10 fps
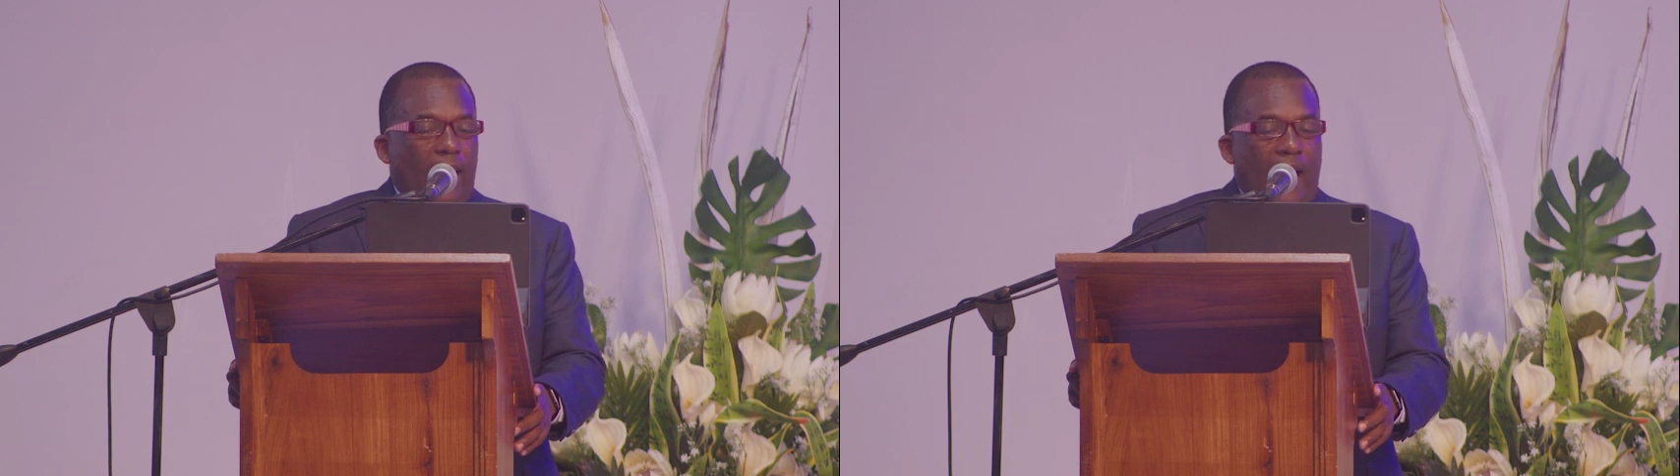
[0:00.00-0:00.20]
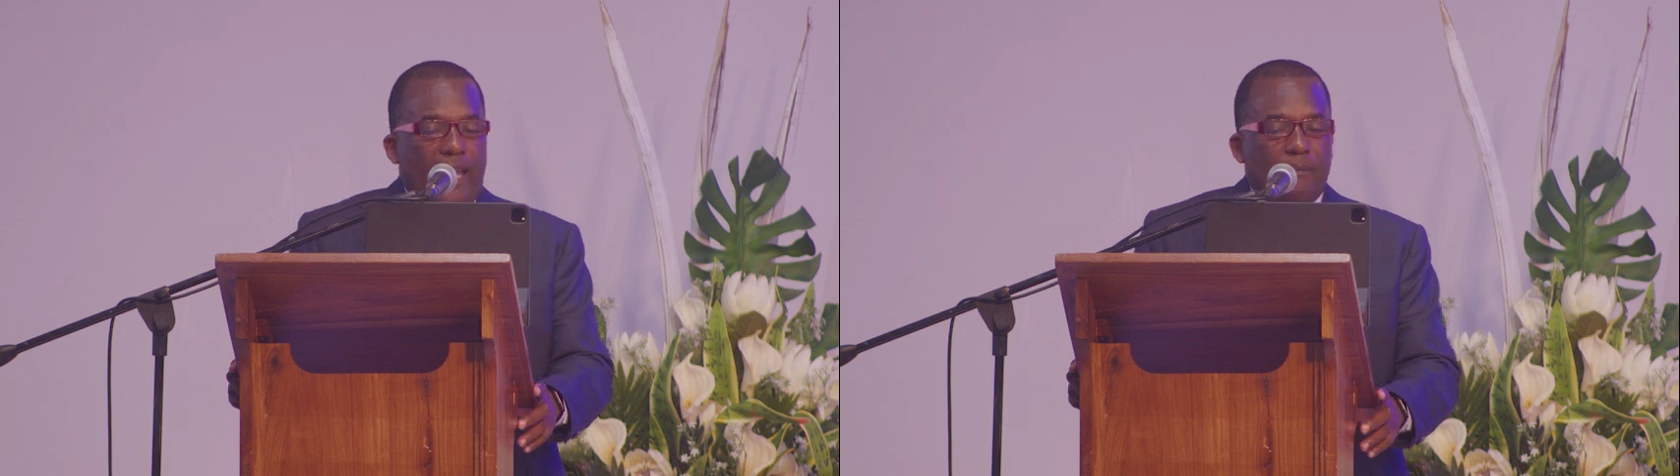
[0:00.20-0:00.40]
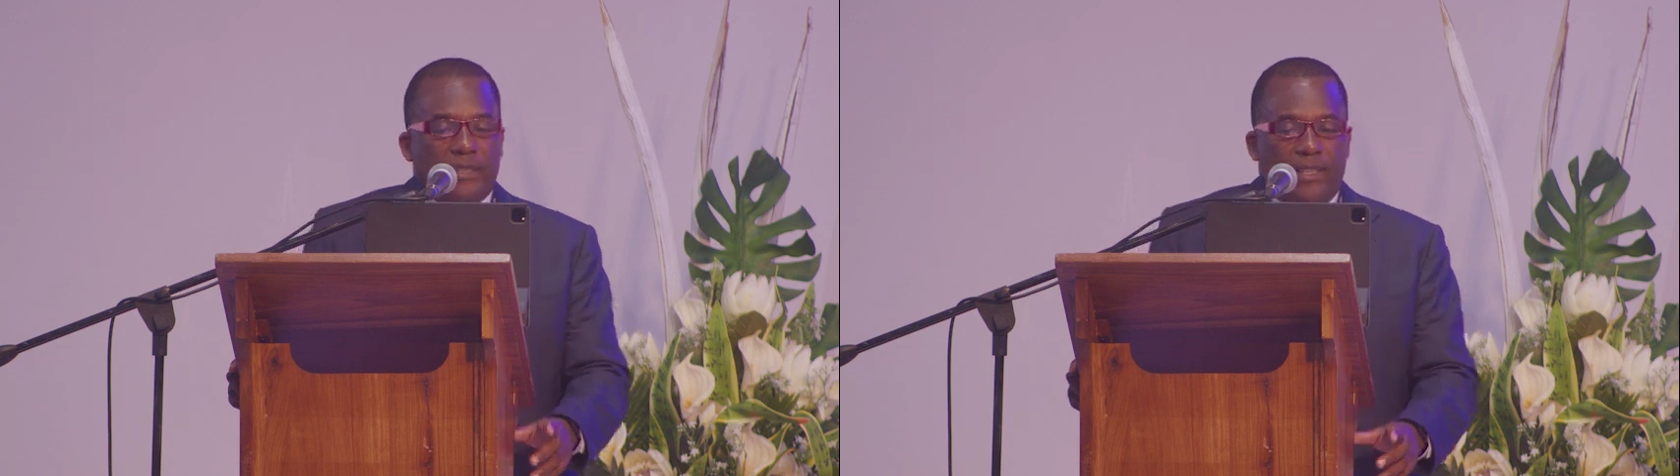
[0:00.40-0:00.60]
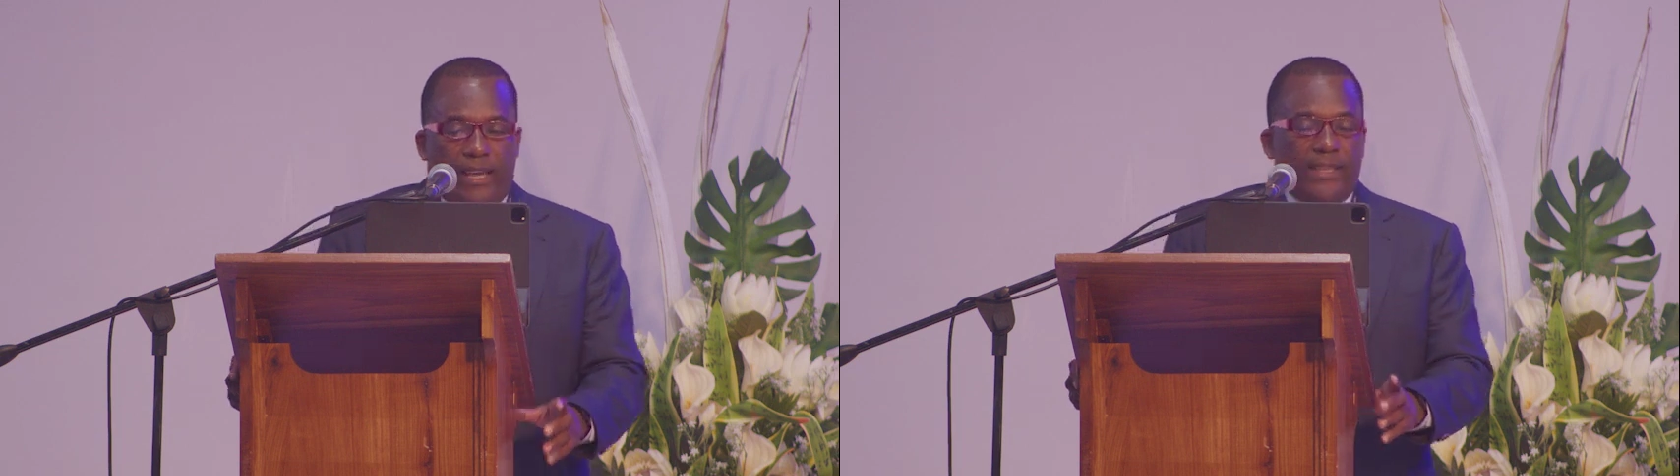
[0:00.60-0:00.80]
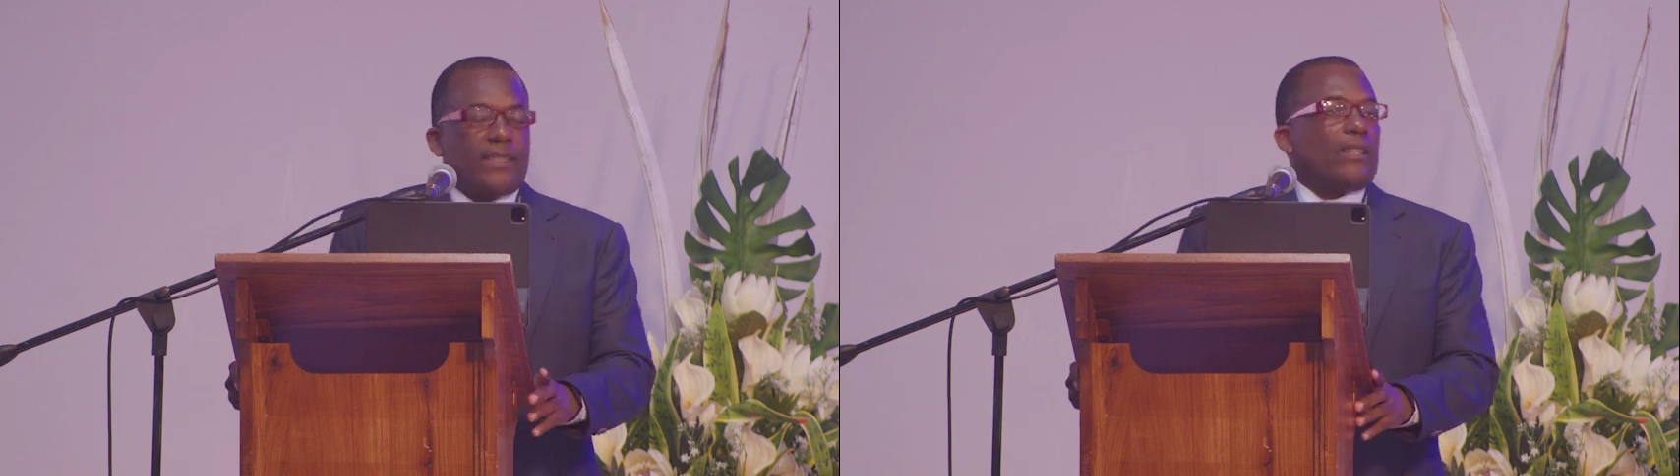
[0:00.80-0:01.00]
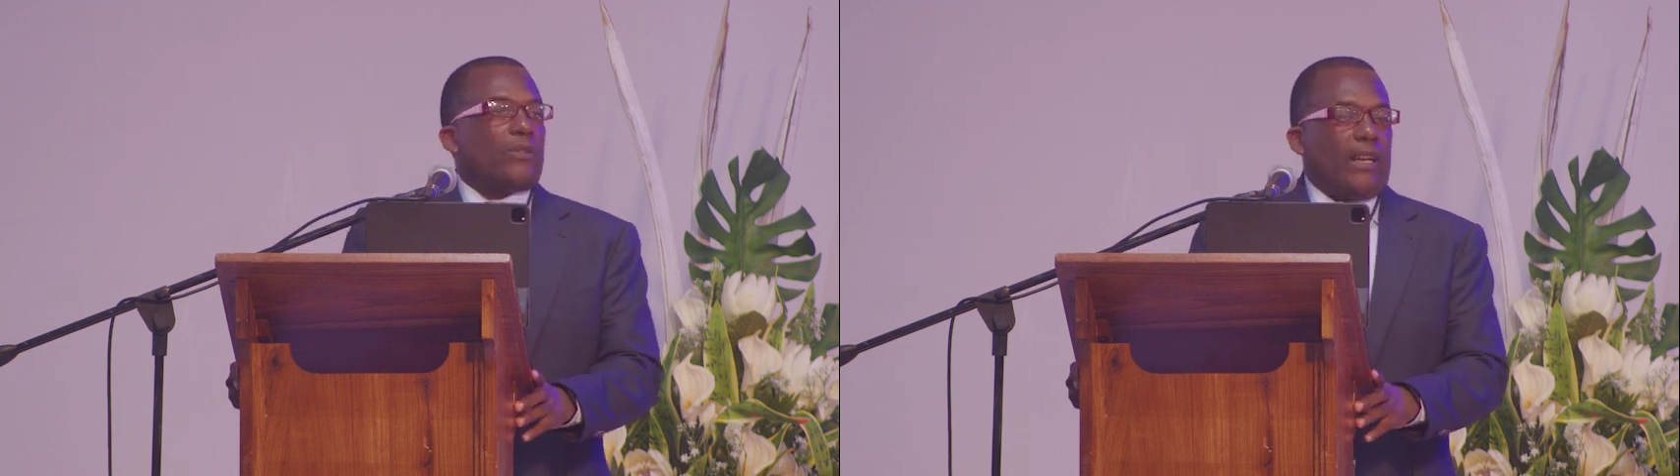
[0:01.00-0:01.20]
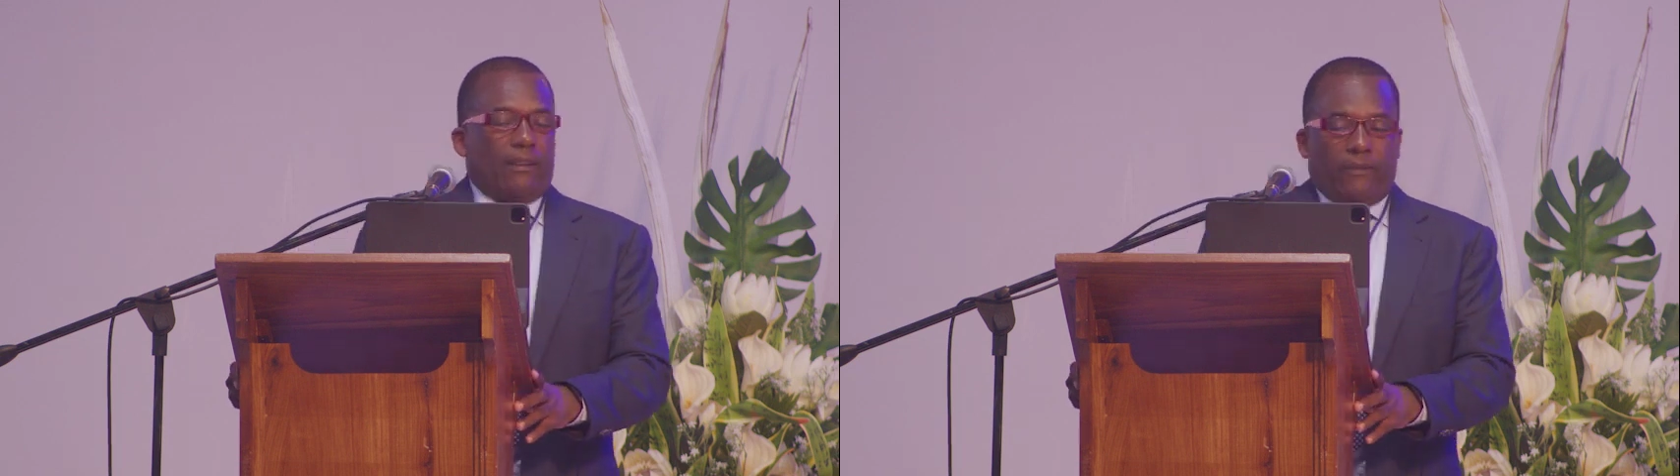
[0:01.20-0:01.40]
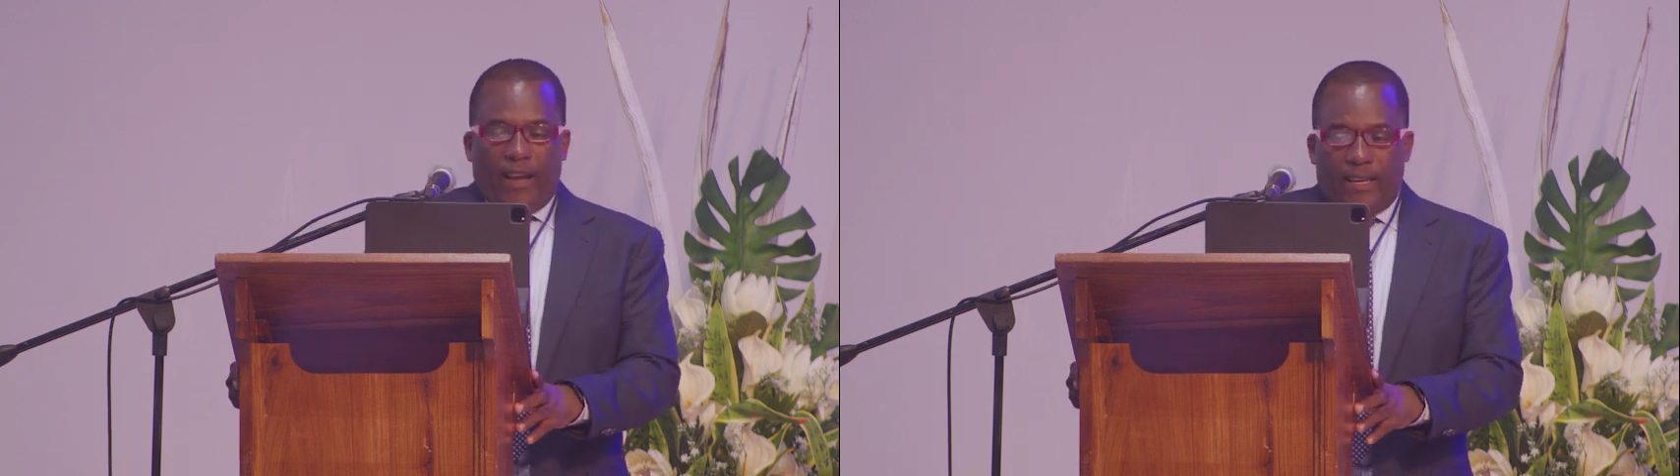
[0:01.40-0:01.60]
I am delighted to
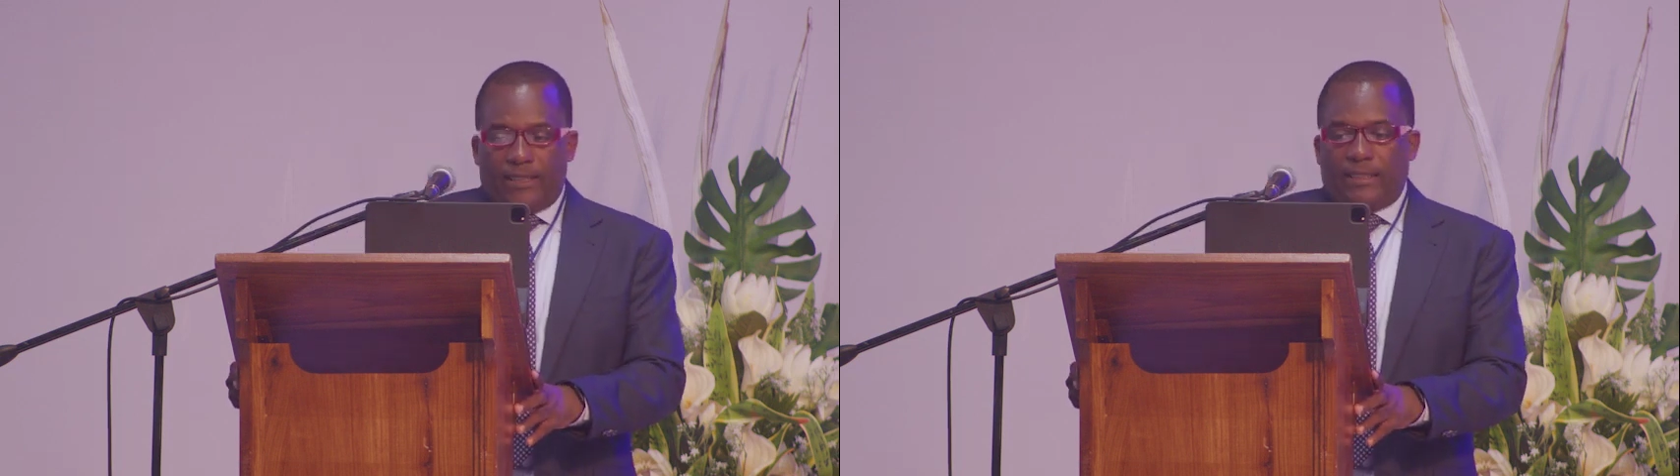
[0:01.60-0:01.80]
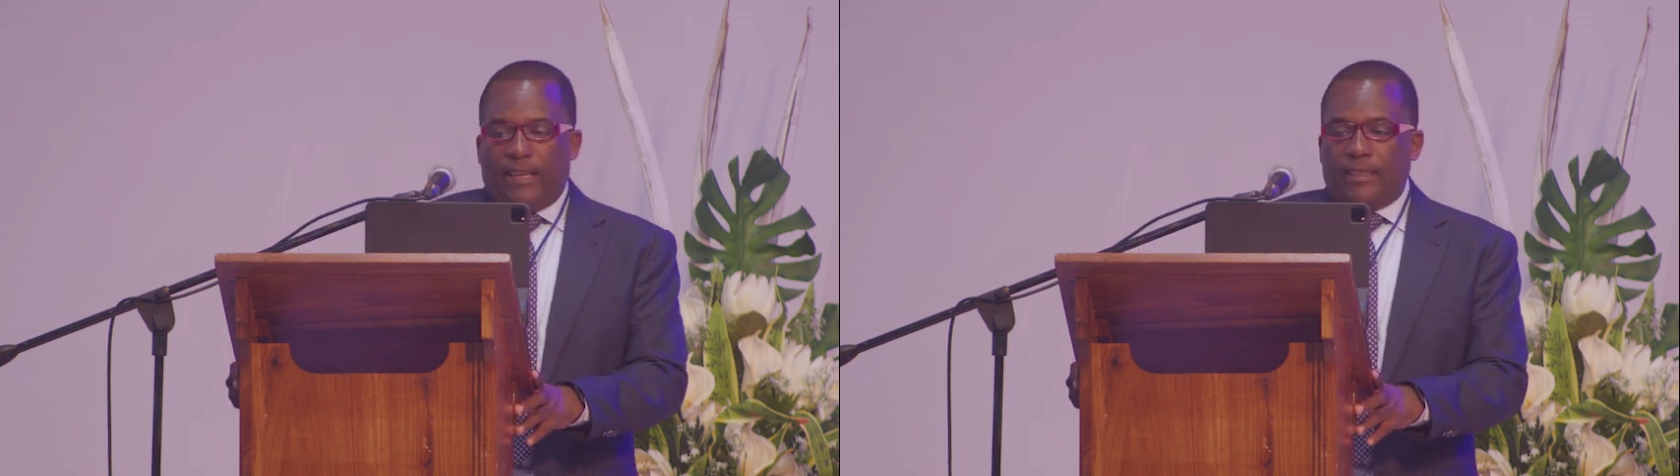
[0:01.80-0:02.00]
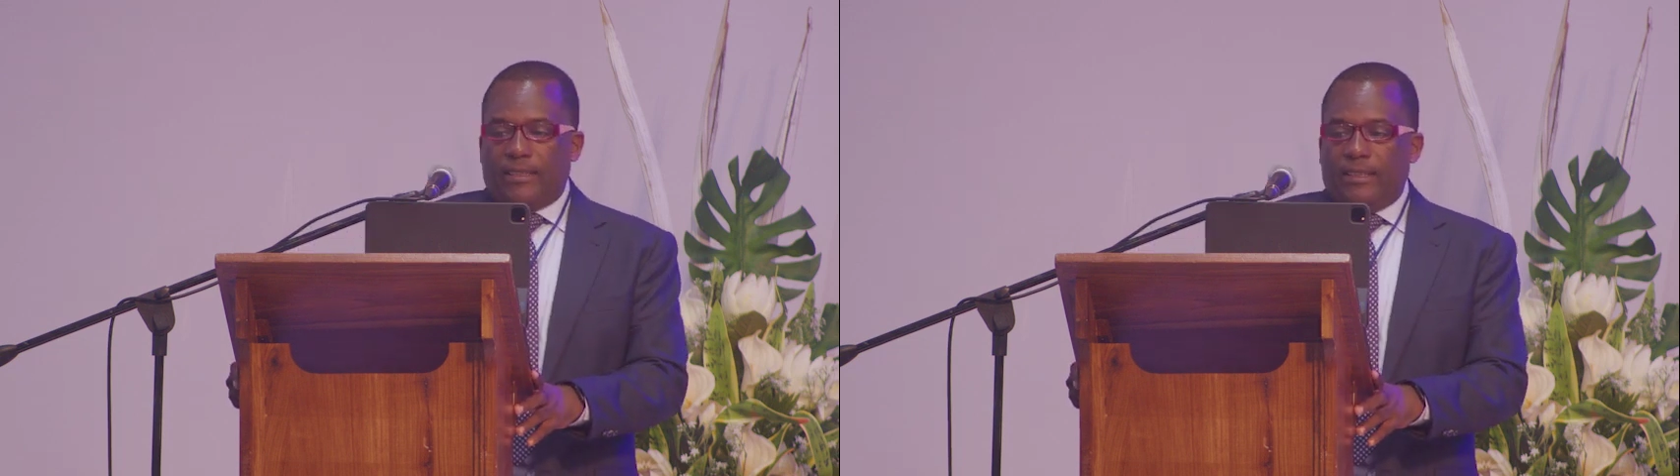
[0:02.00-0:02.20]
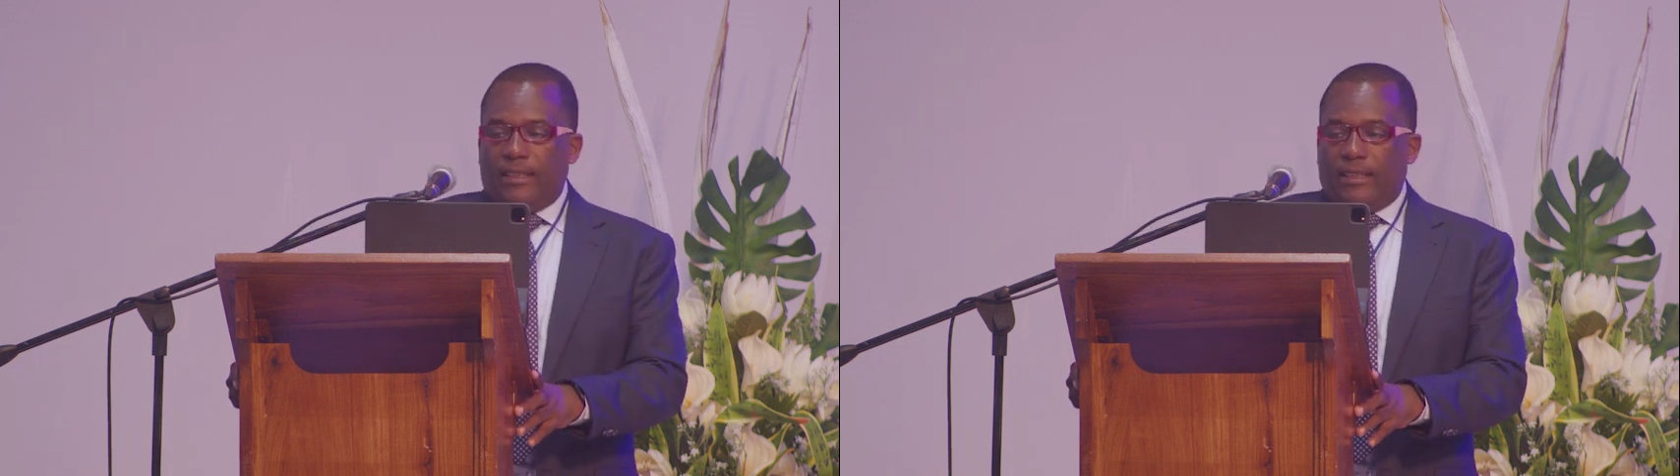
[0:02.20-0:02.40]
advise that